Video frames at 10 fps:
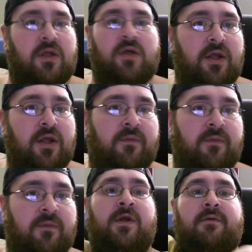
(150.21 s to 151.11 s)
litter
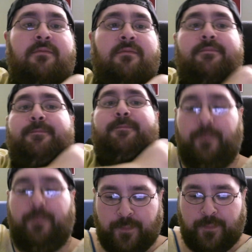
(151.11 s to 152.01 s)
free.
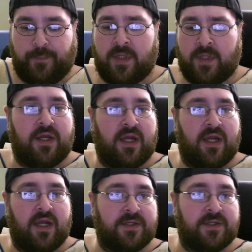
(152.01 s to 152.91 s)

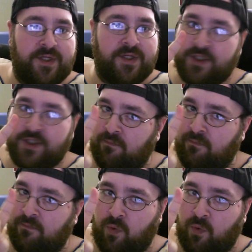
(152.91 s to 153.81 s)
Conservation
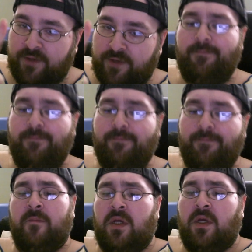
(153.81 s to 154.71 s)
#1.
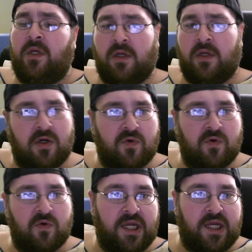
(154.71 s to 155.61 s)

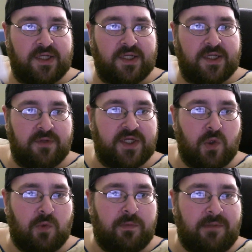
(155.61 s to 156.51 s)
Okay, so let's
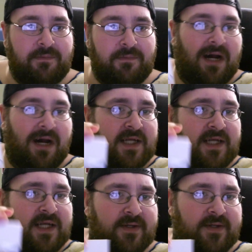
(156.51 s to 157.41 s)
open up the
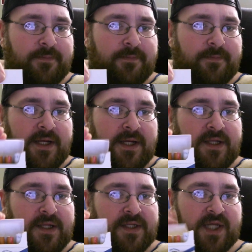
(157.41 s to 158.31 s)
box.
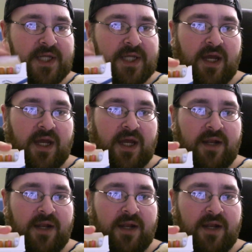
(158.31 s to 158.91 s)
And inside,